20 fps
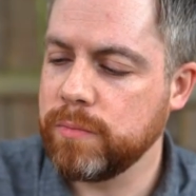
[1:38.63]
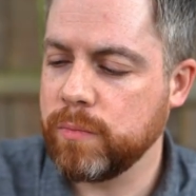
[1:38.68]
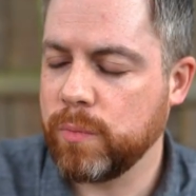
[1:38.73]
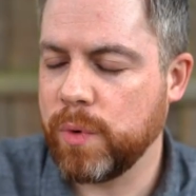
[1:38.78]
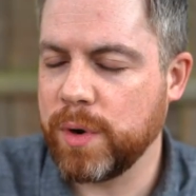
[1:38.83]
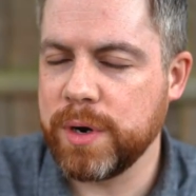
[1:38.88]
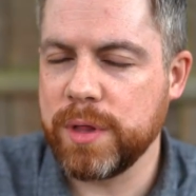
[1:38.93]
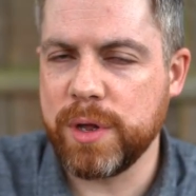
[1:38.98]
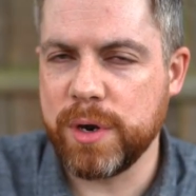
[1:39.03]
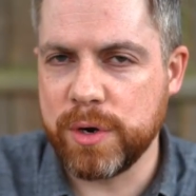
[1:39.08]

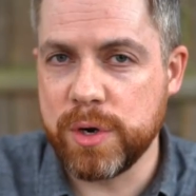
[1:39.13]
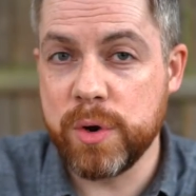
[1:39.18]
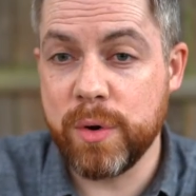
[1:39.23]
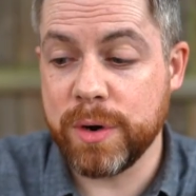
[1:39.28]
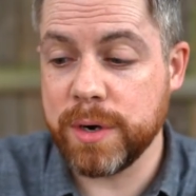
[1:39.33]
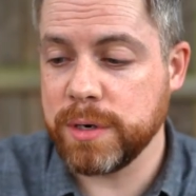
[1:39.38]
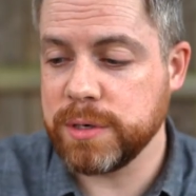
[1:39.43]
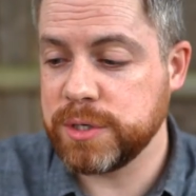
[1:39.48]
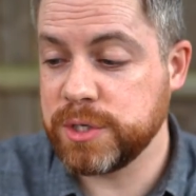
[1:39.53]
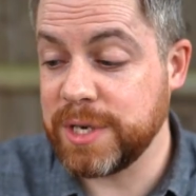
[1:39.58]
one of their
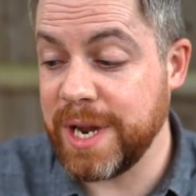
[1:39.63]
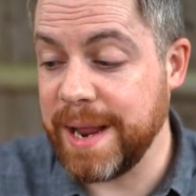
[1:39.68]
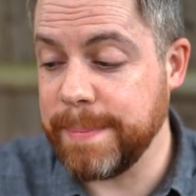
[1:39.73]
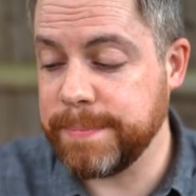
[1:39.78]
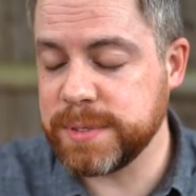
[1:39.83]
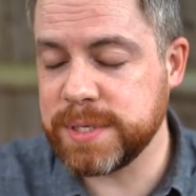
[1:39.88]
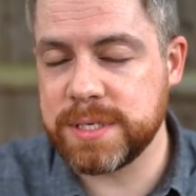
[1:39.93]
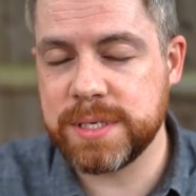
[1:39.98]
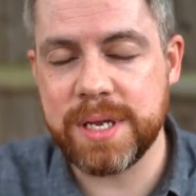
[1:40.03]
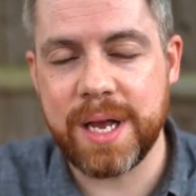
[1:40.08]
newer
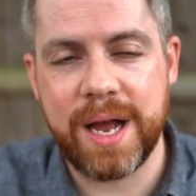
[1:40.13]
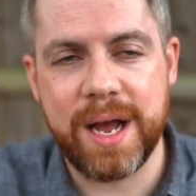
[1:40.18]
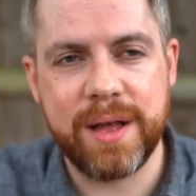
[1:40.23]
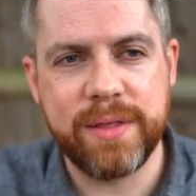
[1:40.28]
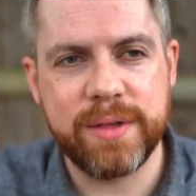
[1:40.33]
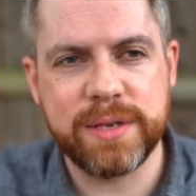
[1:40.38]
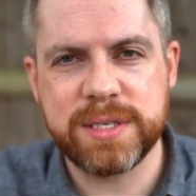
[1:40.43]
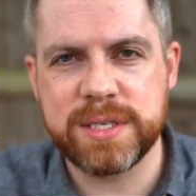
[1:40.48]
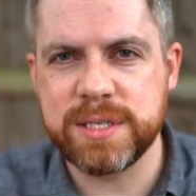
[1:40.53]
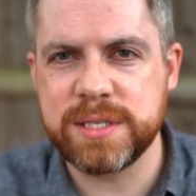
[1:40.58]
shapes.
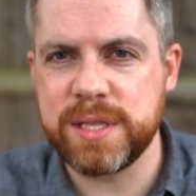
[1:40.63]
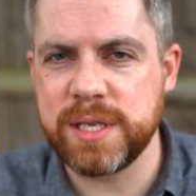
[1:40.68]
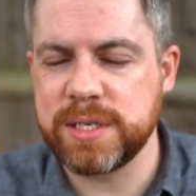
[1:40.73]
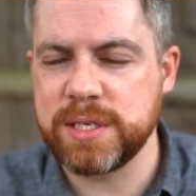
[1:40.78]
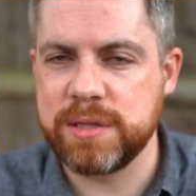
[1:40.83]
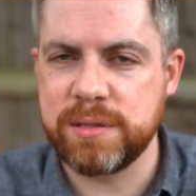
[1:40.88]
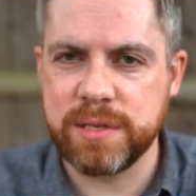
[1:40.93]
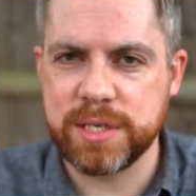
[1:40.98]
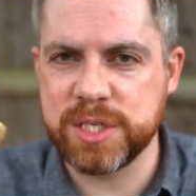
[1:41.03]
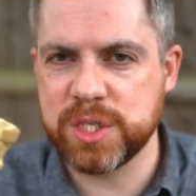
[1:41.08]
This is
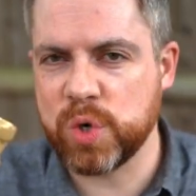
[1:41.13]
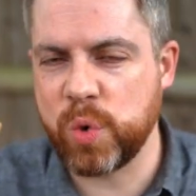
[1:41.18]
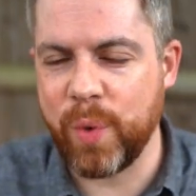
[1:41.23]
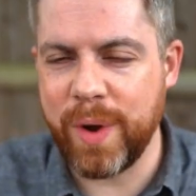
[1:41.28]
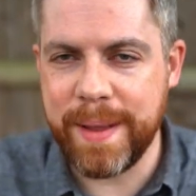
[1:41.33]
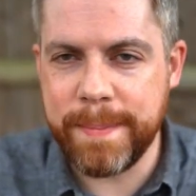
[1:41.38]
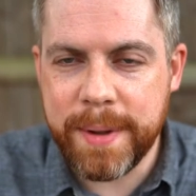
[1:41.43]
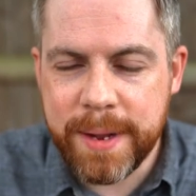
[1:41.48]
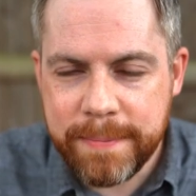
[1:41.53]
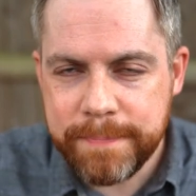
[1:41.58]
the
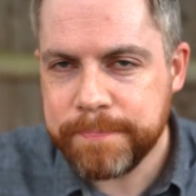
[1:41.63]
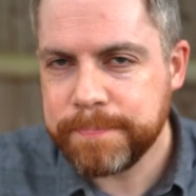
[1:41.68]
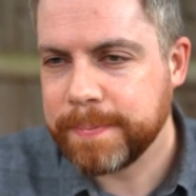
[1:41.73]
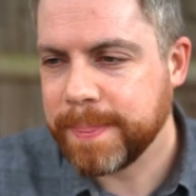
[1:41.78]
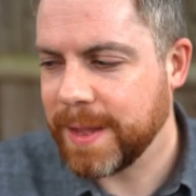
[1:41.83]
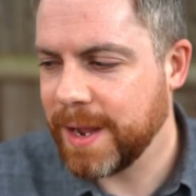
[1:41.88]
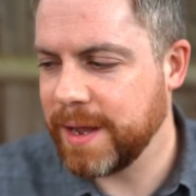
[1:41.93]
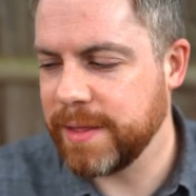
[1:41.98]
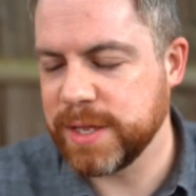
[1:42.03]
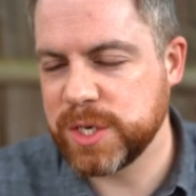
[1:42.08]
Squib,
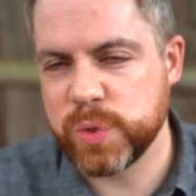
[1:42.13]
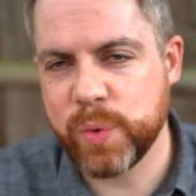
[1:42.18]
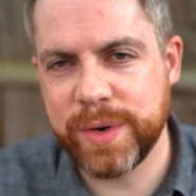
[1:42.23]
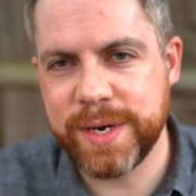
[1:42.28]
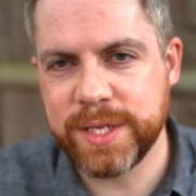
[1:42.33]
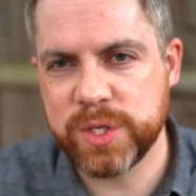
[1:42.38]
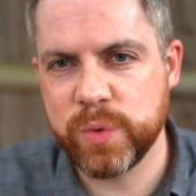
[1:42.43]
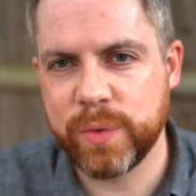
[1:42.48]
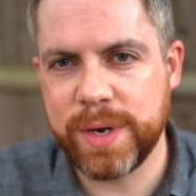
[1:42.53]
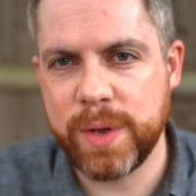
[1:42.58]
the
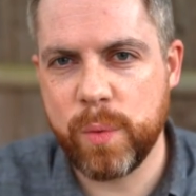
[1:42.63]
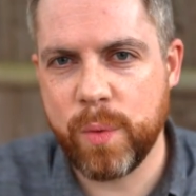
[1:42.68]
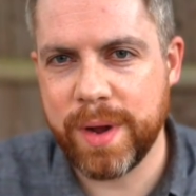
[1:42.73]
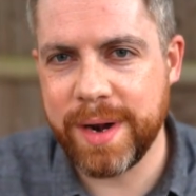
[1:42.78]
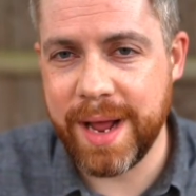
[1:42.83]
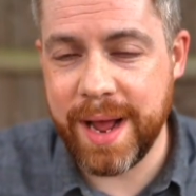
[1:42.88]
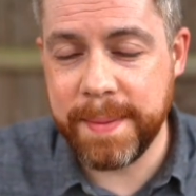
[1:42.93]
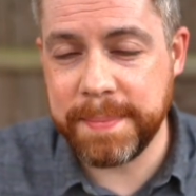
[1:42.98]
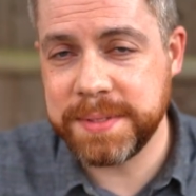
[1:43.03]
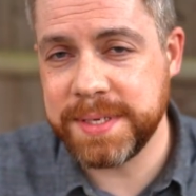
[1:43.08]

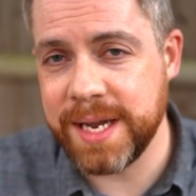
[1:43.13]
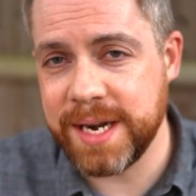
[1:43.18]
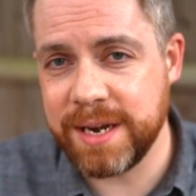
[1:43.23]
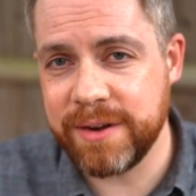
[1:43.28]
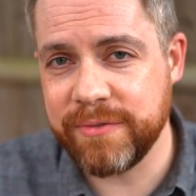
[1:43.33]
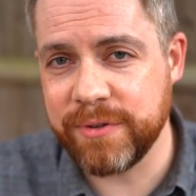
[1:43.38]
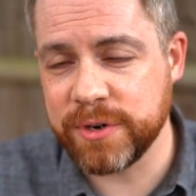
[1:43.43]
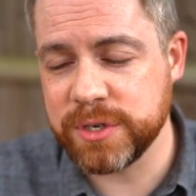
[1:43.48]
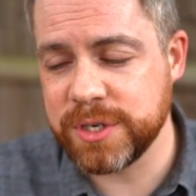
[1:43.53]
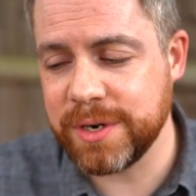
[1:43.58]
2021
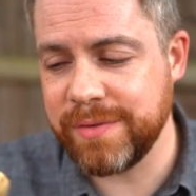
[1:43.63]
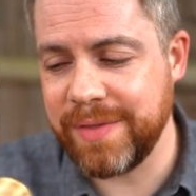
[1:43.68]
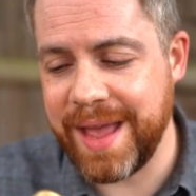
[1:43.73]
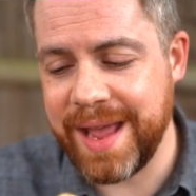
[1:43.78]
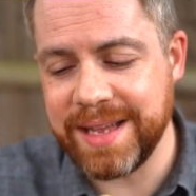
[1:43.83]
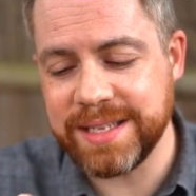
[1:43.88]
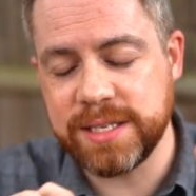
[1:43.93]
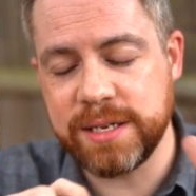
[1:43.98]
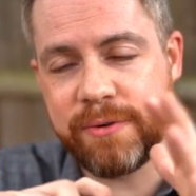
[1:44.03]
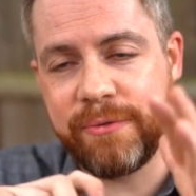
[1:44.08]
updated version of
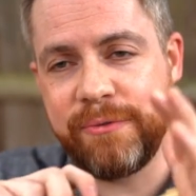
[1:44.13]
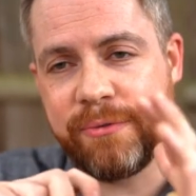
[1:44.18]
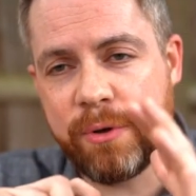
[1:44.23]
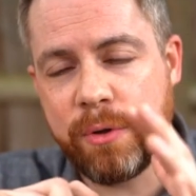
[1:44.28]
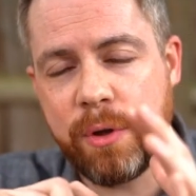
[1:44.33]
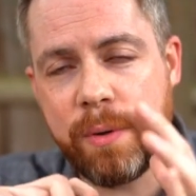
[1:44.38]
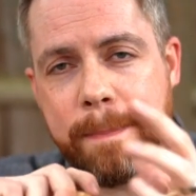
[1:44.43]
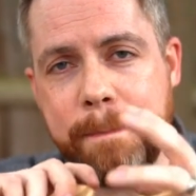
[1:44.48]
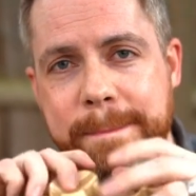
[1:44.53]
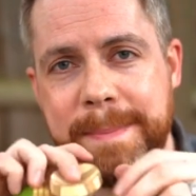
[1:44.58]
that. It's in
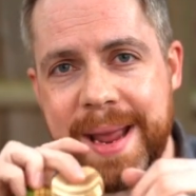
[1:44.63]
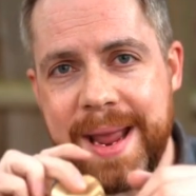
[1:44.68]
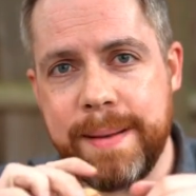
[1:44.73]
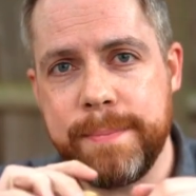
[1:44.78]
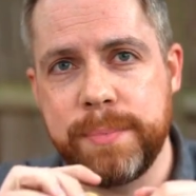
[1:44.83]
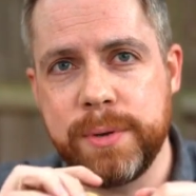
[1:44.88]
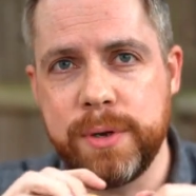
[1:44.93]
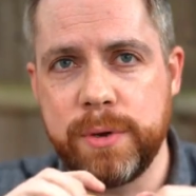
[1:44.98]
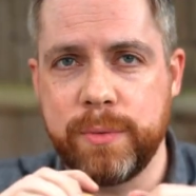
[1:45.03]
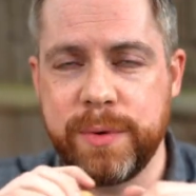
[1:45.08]
full
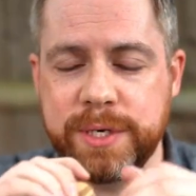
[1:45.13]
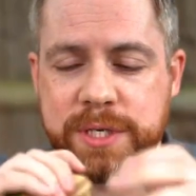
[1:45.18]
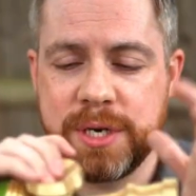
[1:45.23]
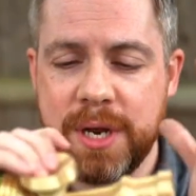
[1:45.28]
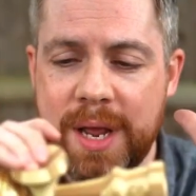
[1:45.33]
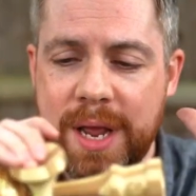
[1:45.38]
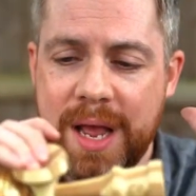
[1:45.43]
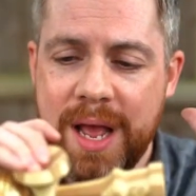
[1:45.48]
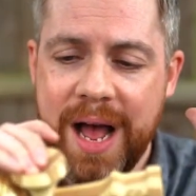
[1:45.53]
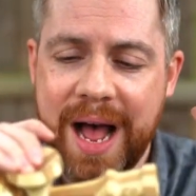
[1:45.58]
bamboo, which
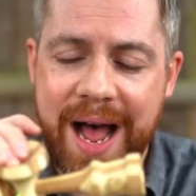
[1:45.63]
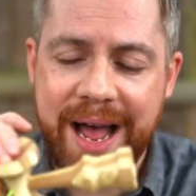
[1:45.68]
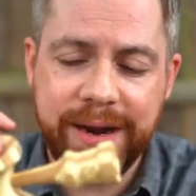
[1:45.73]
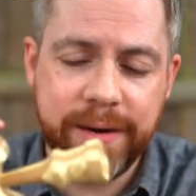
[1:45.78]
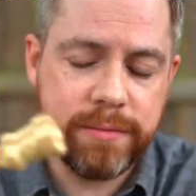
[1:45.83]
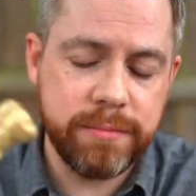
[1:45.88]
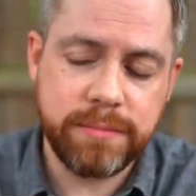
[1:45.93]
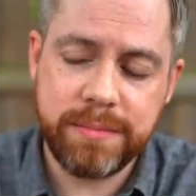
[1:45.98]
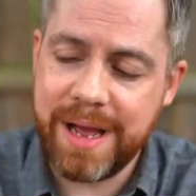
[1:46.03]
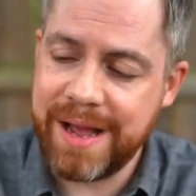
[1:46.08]

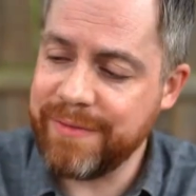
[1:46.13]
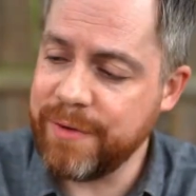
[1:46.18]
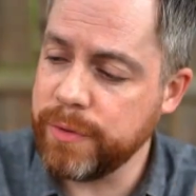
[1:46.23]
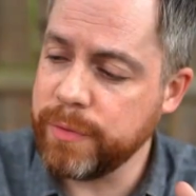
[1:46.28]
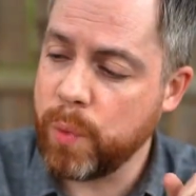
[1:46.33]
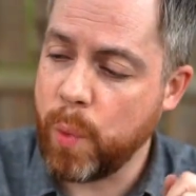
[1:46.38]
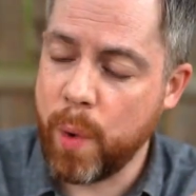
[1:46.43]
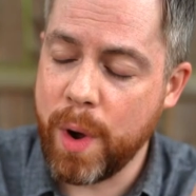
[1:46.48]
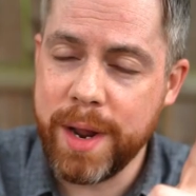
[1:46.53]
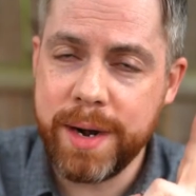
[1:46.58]
I've
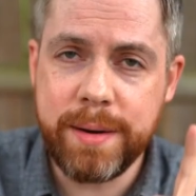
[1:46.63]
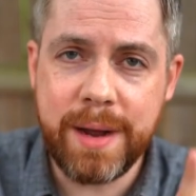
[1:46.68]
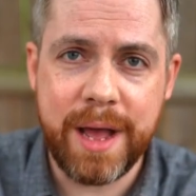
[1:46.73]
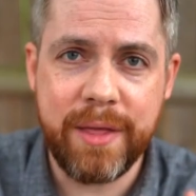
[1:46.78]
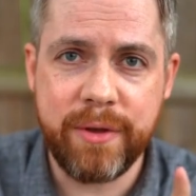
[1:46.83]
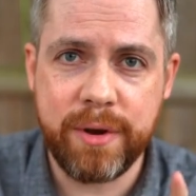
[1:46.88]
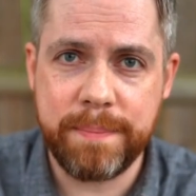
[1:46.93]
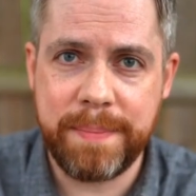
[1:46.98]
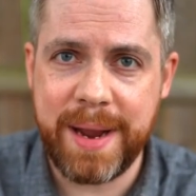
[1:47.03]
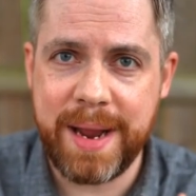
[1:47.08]
owned one
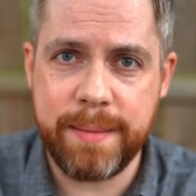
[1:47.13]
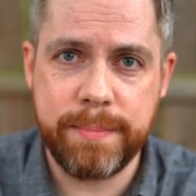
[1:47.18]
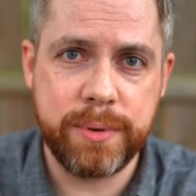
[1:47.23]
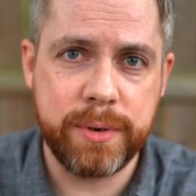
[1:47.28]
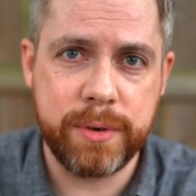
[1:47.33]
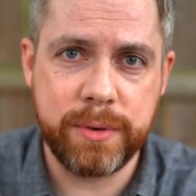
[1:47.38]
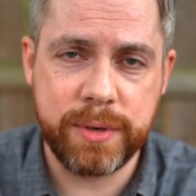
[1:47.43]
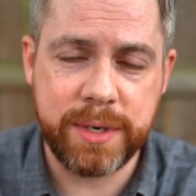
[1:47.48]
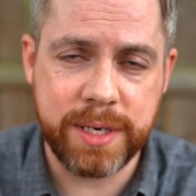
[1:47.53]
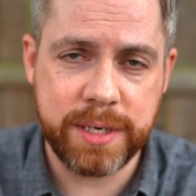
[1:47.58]
other
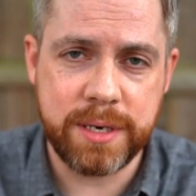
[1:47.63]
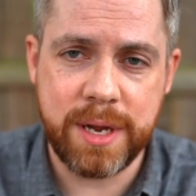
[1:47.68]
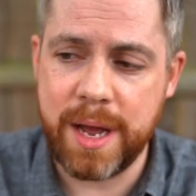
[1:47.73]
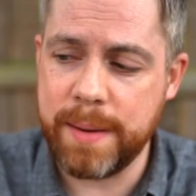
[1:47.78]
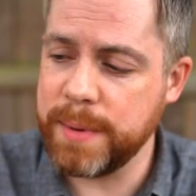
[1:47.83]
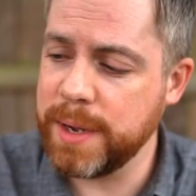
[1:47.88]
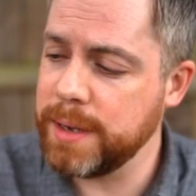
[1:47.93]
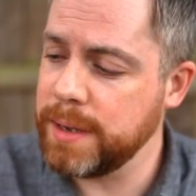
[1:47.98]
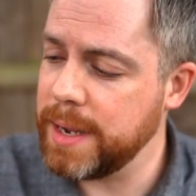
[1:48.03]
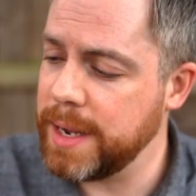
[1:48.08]
bamboo
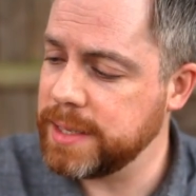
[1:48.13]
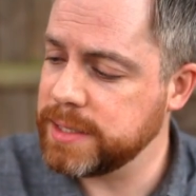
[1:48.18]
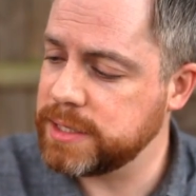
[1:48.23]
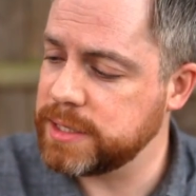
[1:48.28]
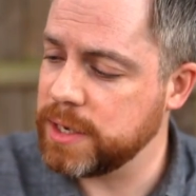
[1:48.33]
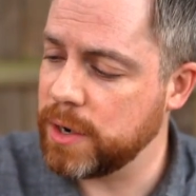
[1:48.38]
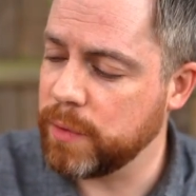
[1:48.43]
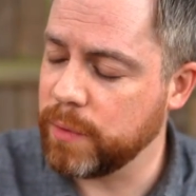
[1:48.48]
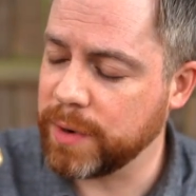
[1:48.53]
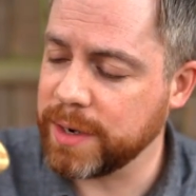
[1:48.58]
Kendama, and
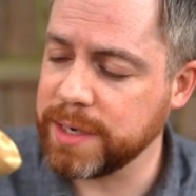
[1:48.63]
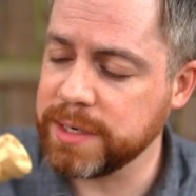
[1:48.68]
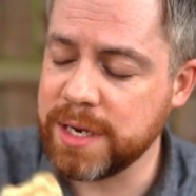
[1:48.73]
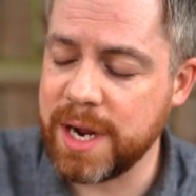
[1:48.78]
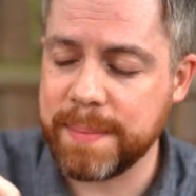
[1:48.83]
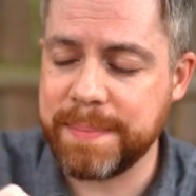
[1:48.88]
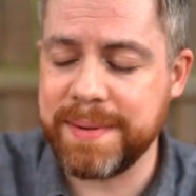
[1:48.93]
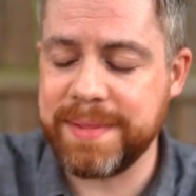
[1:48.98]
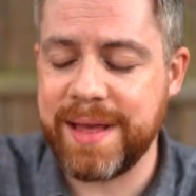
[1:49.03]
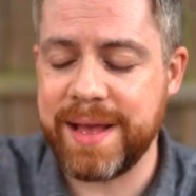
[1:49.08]
so we're gonna
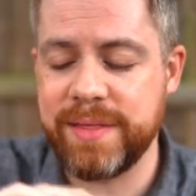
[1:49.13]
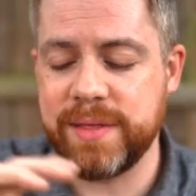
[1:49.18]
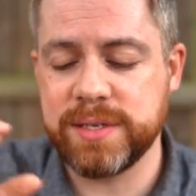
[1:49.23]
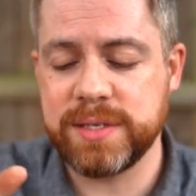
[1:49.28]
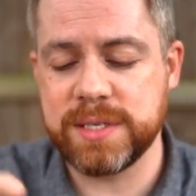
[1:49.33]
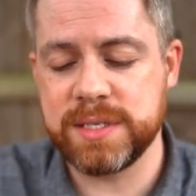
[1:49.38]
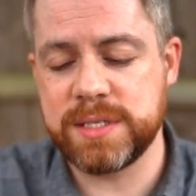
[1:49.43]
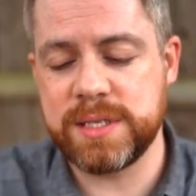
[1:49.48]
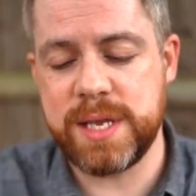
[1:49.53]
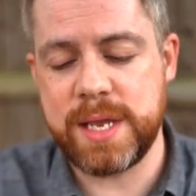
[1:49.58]
talk about that.
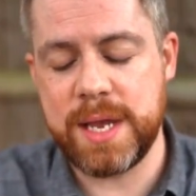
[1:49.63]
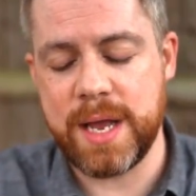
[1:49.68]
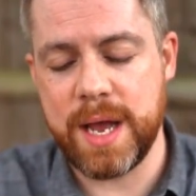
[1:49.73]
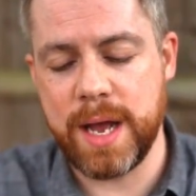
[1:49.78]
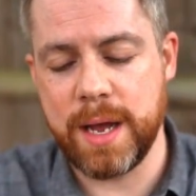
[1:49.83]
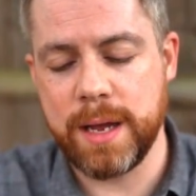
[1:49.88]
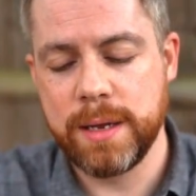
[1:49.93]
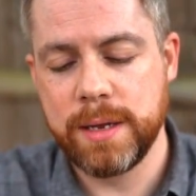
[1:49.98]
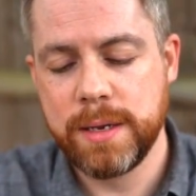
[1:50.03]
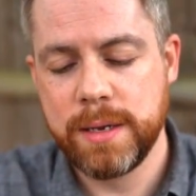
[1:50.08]
This is
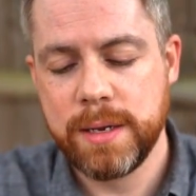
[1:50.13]
the